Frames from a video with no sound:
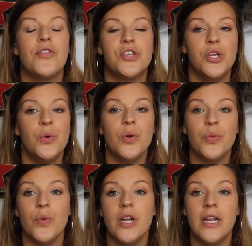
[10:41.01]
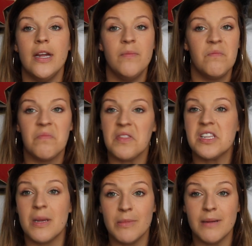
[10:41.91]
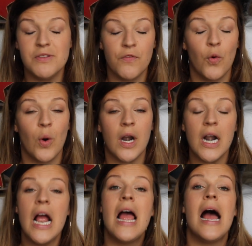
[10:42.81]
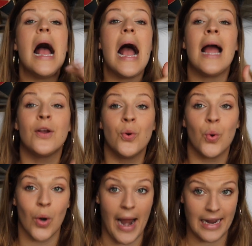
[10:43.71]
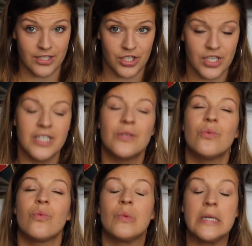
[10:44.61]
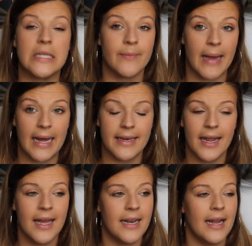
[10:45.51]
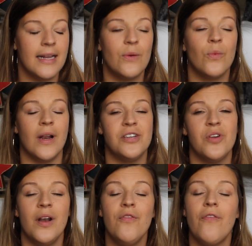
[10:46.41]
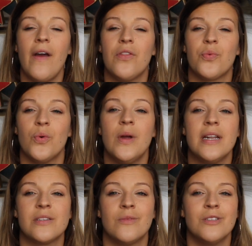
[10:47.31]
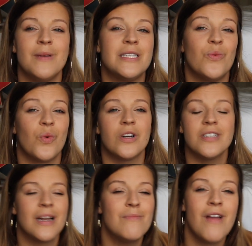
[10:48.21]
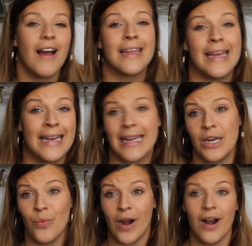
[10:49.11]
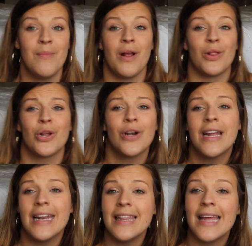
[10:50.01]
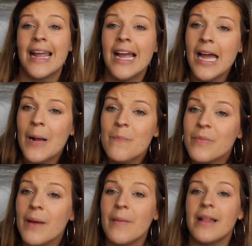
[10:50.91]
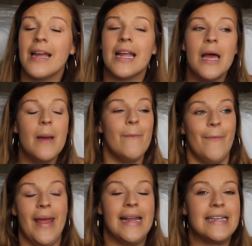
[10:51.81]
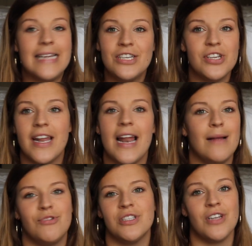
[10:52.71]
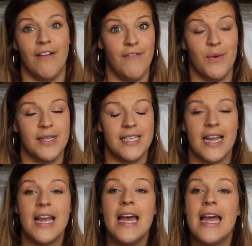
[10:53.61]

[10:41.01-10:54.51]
2 or 3, sometimes 4, I crash really bad. And when I try to fight through it, it almost makes it worse and I'm not getting anywhere. I'm not learning anything. I'm not like paying attention. I'm just not focusing.